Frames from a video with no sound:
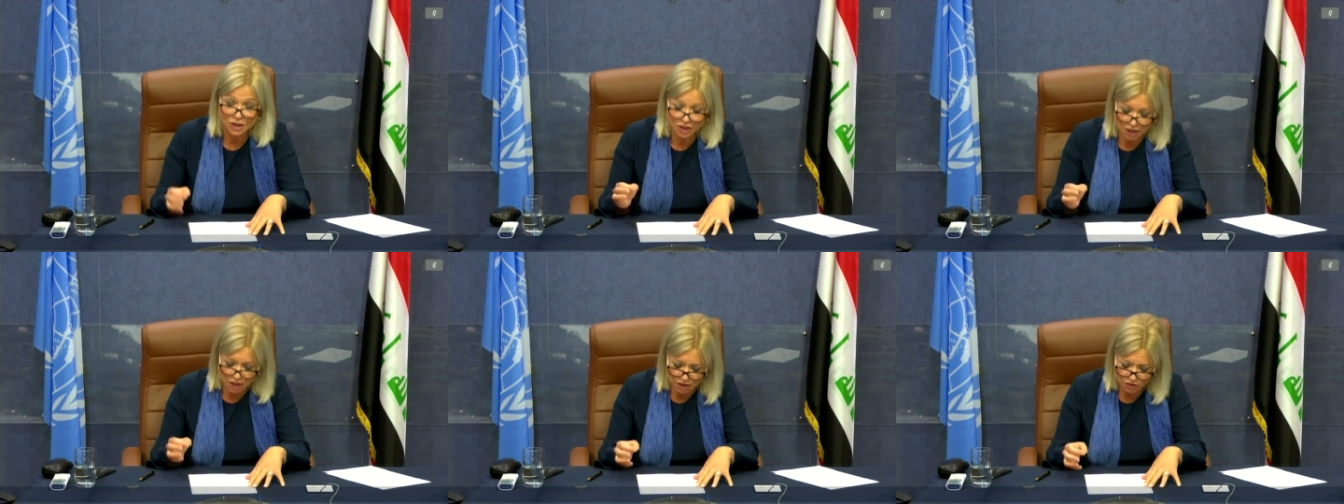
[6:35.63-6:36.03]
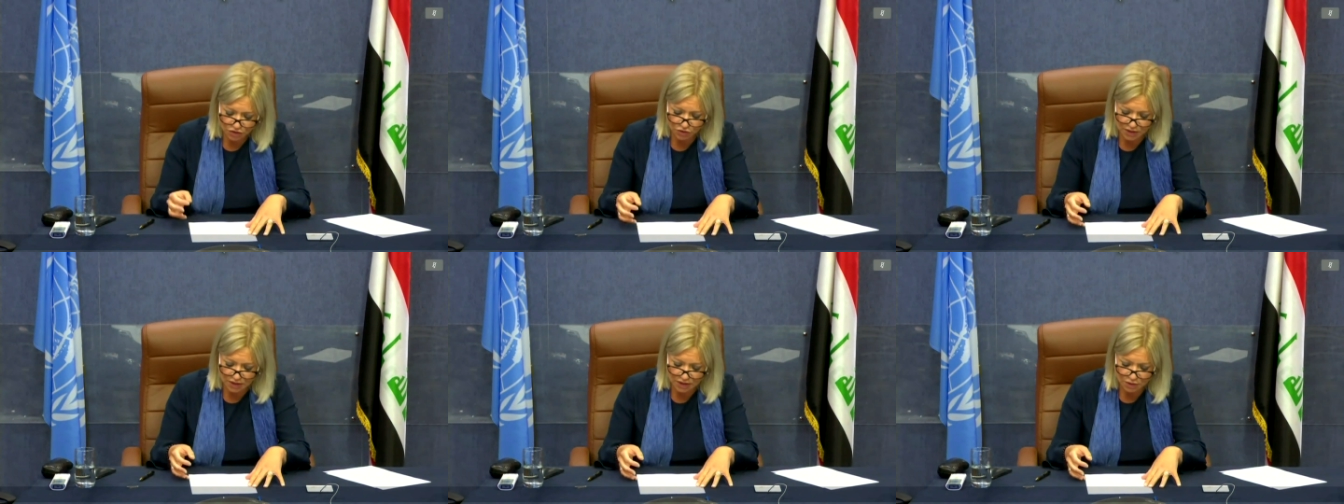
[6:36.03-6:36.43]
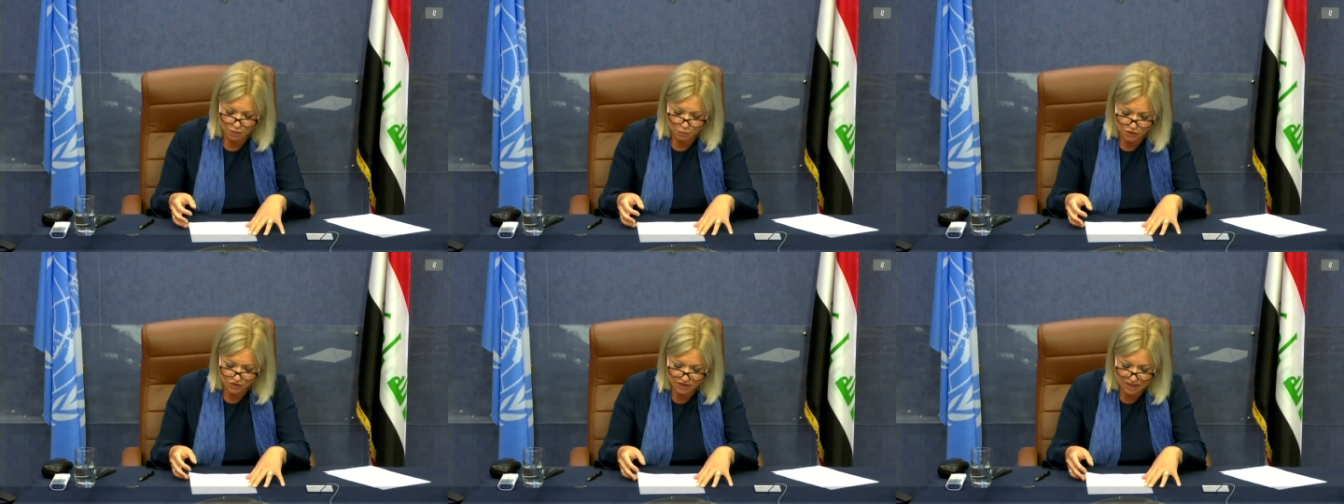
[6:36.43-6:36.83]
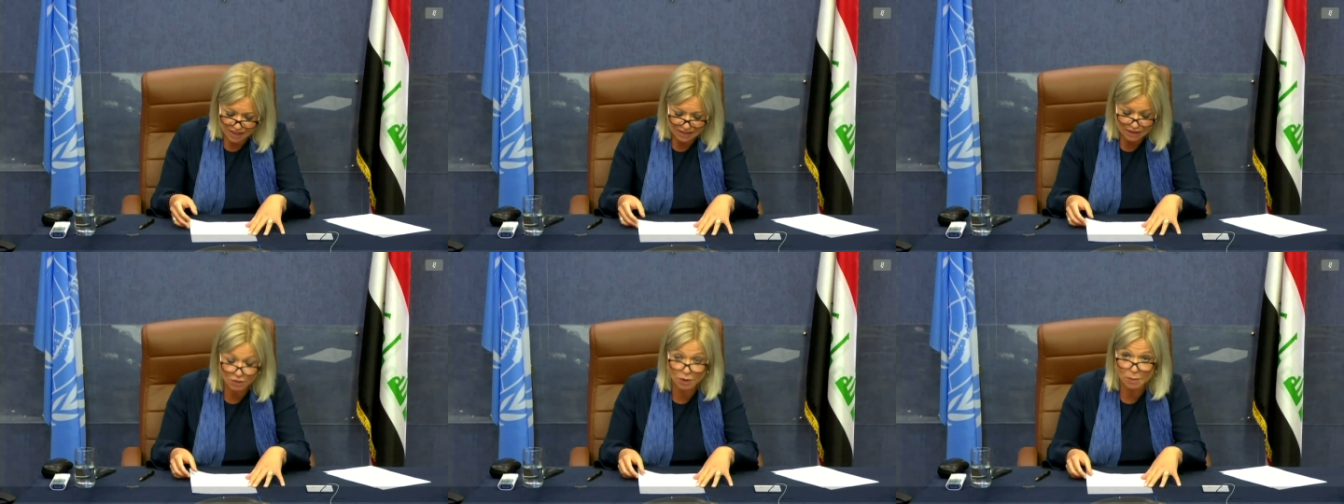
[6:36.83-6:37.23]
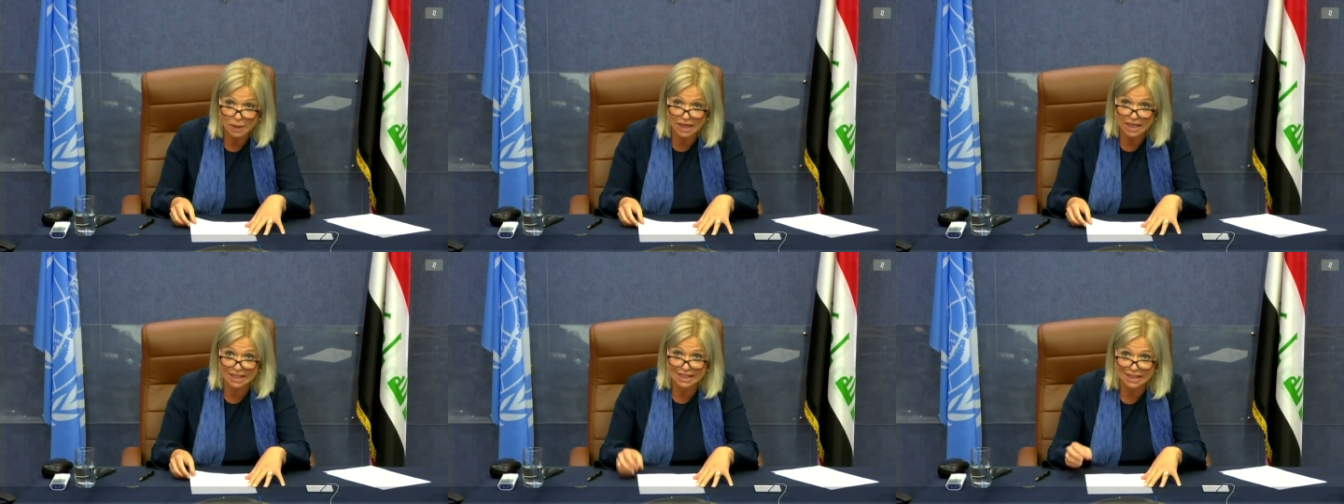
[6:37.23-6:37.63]
the country will sadly
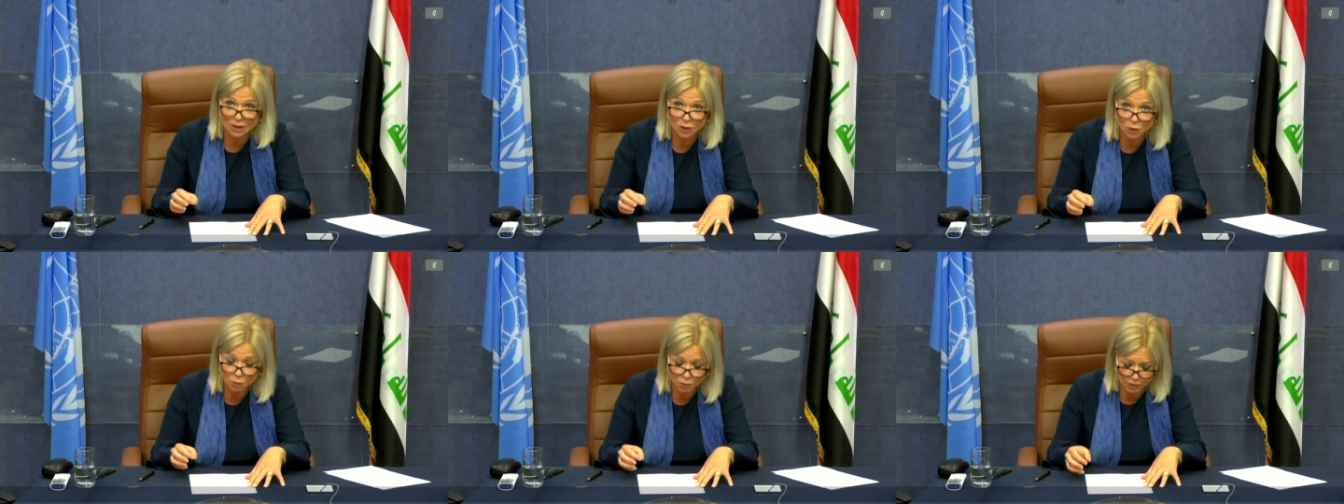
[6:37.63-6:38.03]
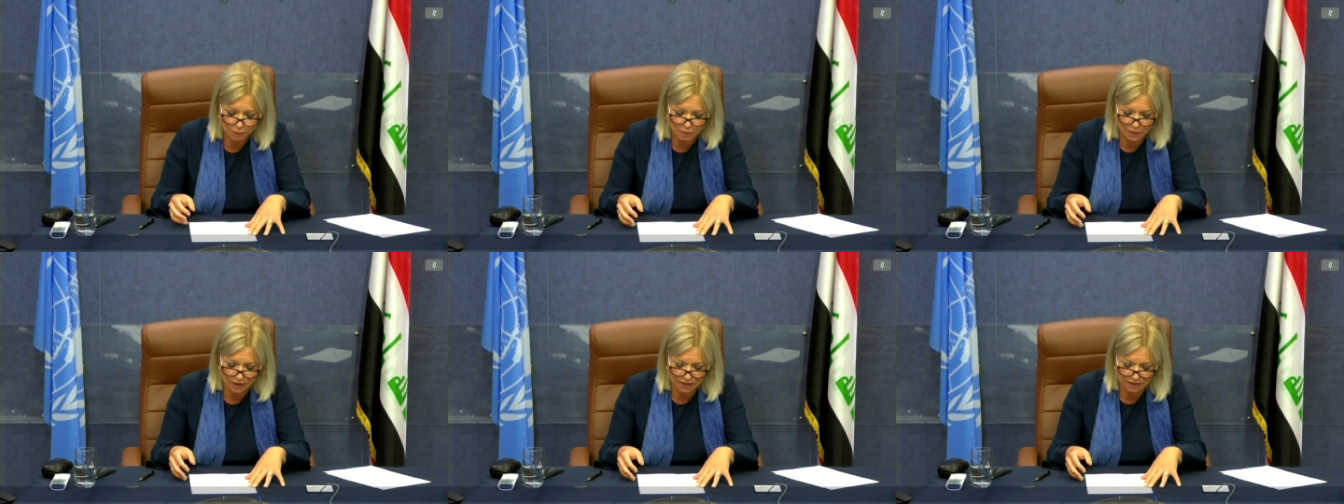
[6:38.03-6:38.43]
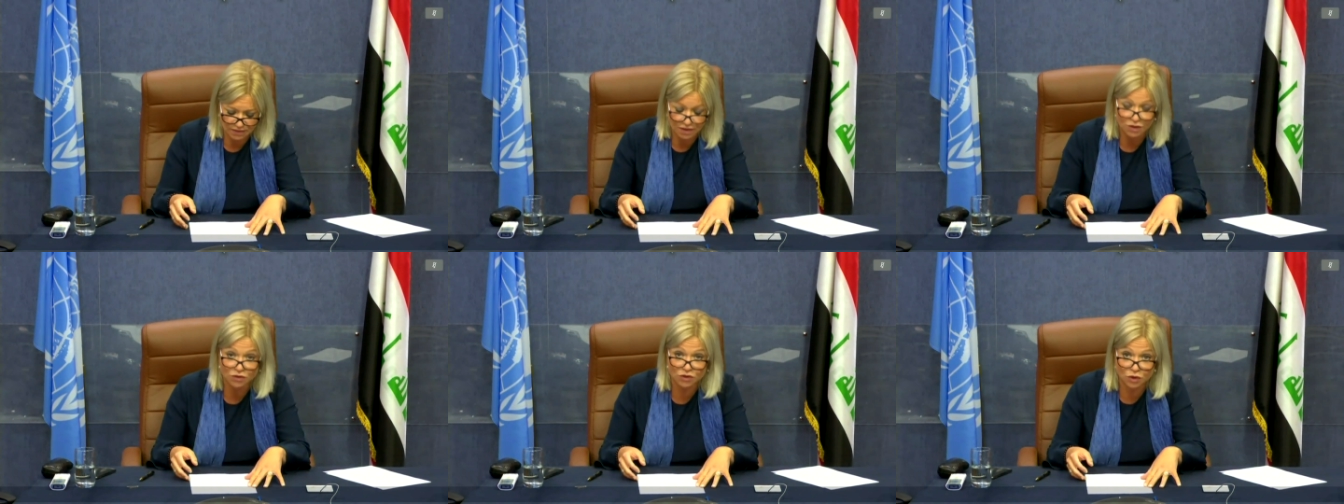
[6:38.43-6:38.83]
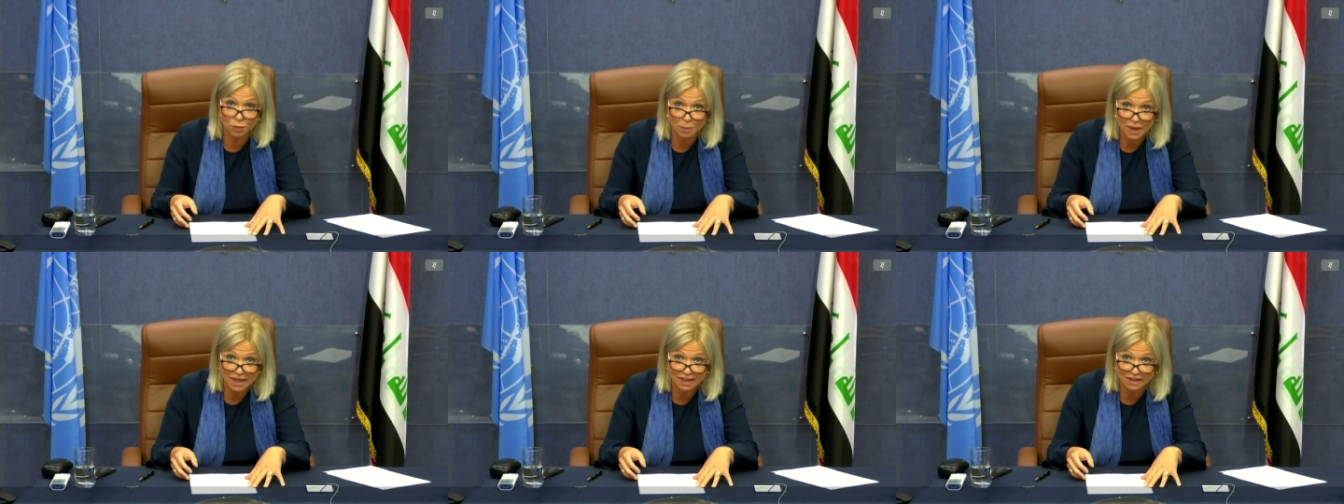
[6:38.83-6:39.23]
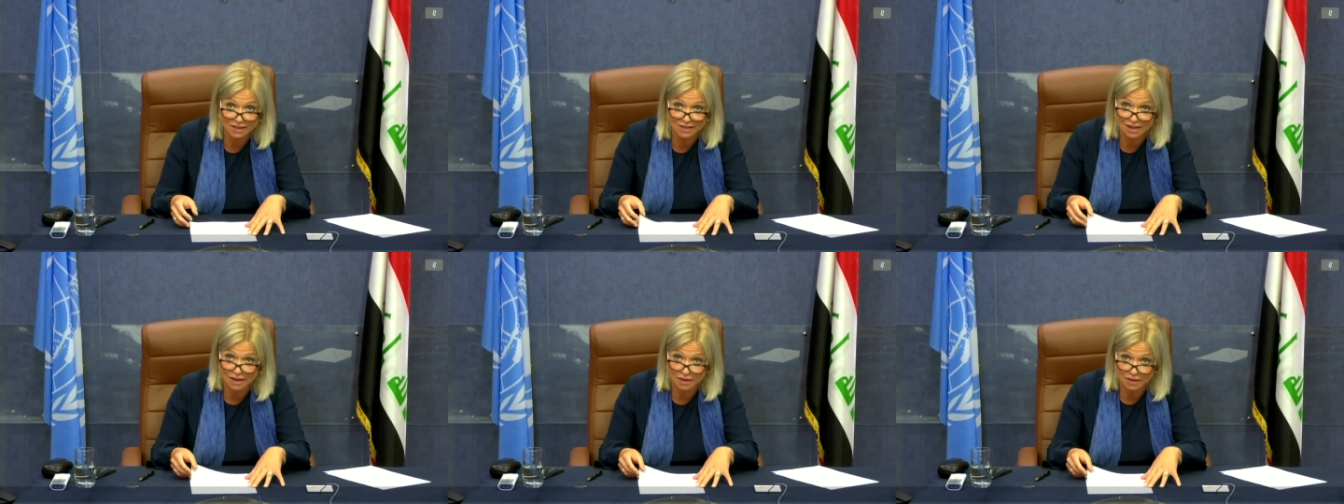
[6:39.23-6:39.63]
remain ill-prepared to
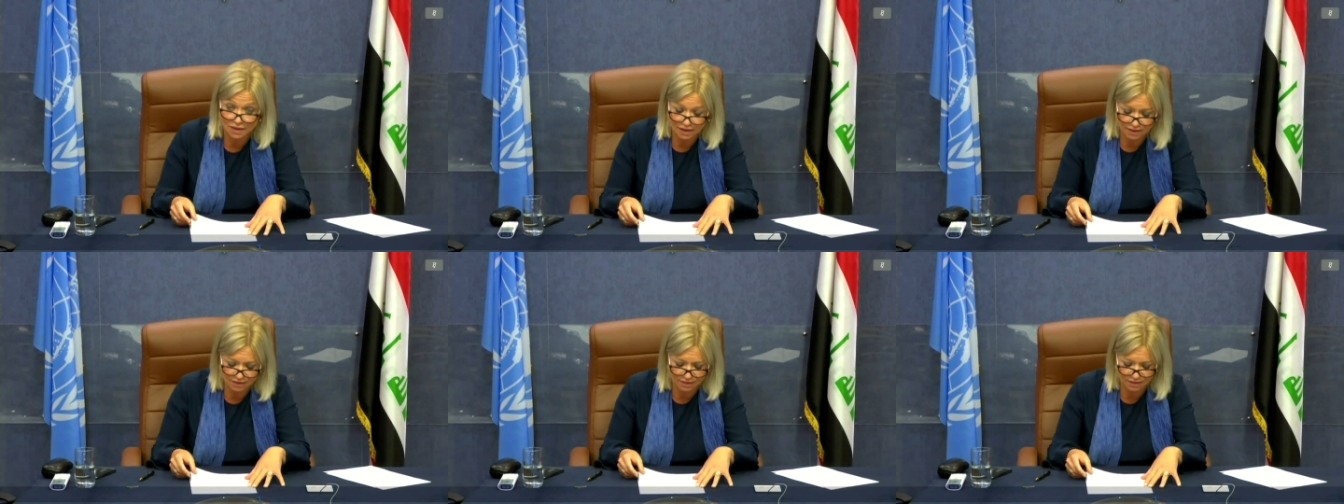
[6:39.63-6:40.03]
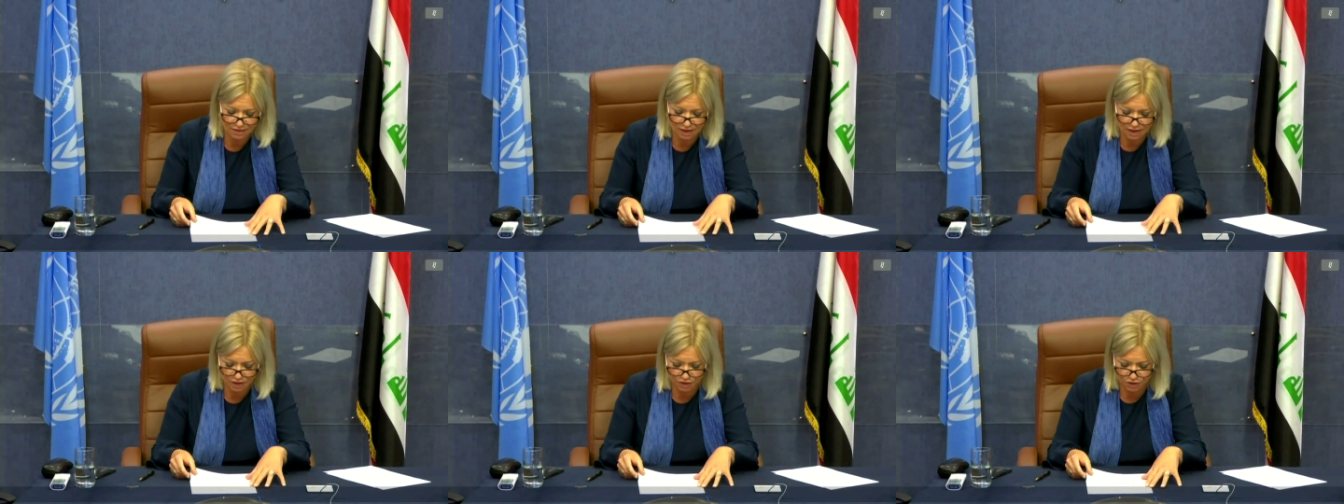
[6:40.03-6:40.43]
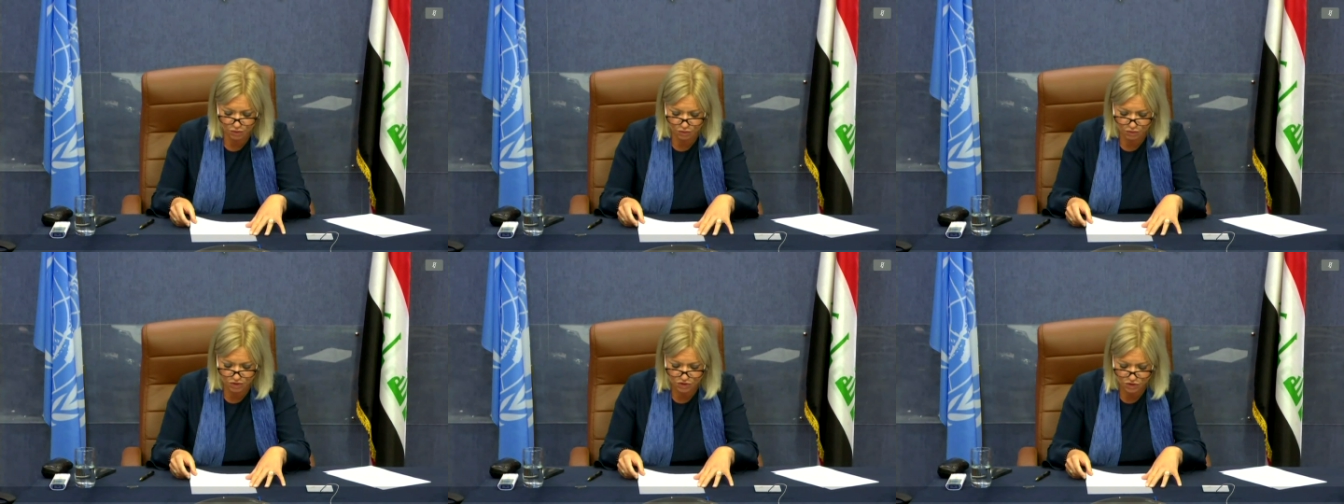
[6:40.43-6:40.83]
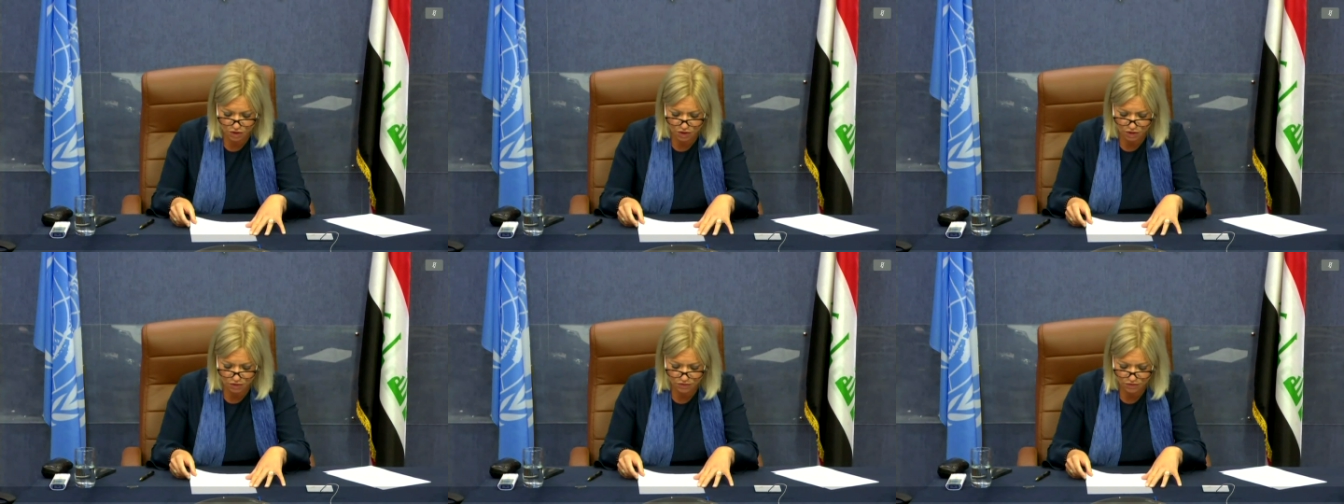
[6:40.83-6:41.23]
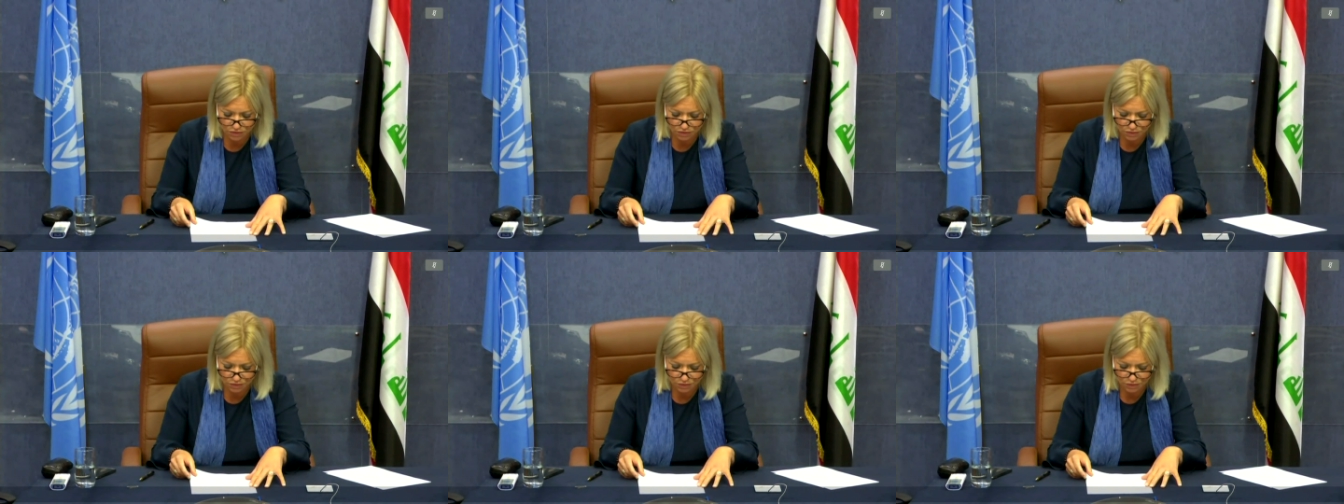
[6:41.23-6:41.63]
manage these acute
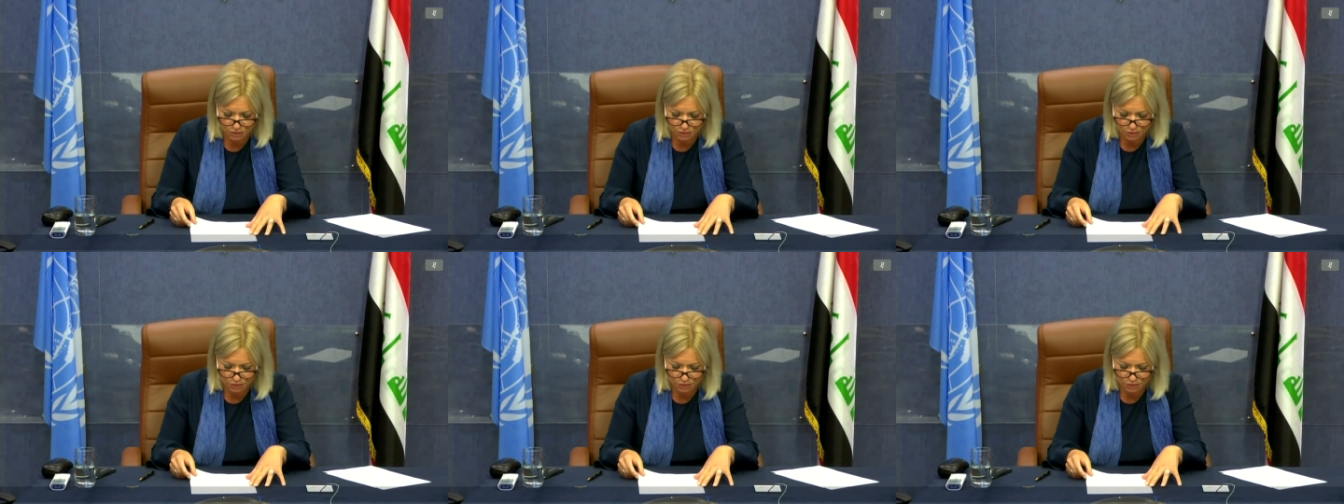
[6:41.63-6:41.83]
shocks